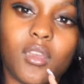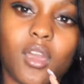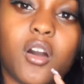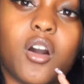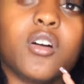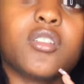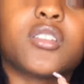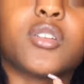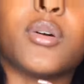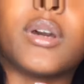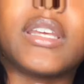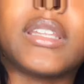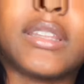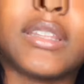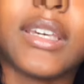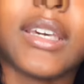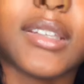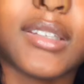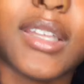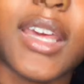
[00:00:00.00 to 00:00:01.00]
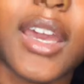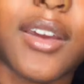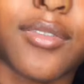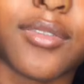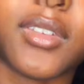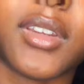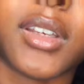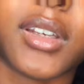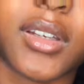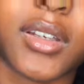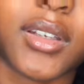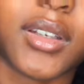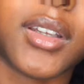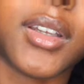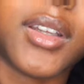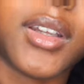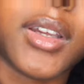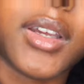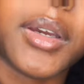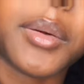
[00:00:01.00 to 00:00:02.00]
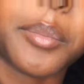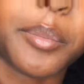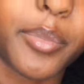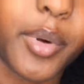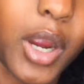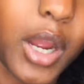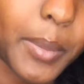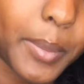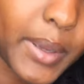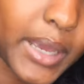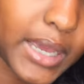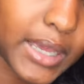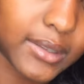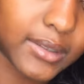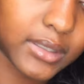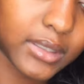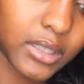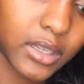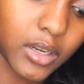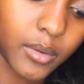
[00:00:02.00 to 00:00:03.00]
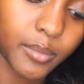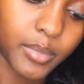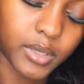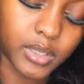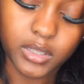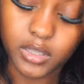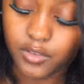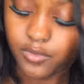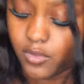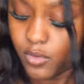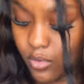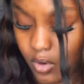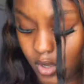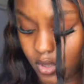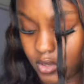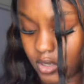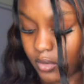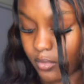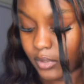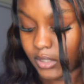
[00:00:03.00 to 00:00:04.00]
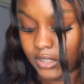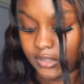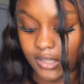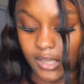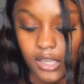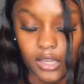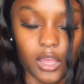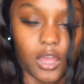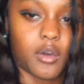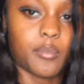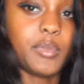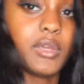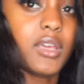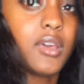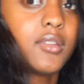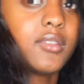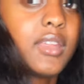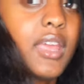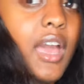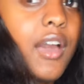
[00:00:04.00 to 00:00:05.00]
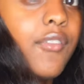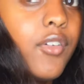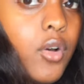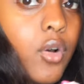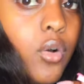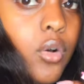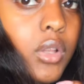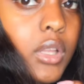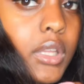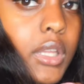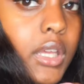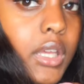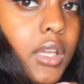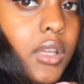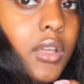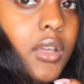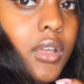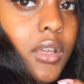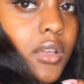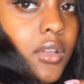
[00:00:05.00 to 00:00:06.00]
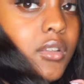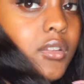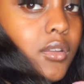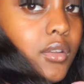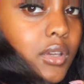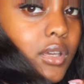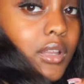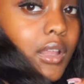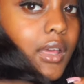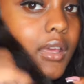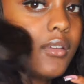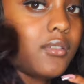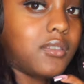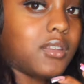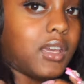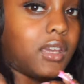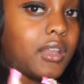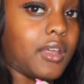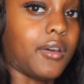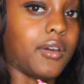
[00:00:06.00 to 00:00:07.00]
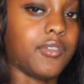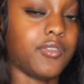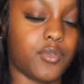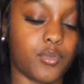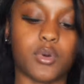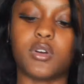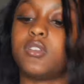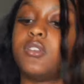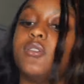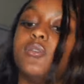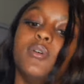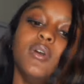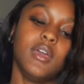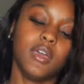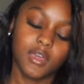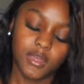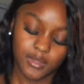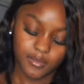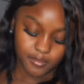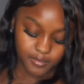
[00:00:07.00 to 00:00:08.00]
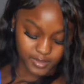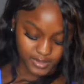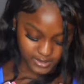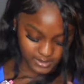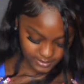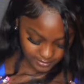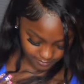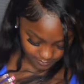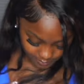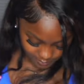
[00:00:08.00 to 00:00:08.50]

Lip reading: also it does have the bra pads in there, but if you want you could really take it out because they have a hole in it, so you could like take it out if you want to. But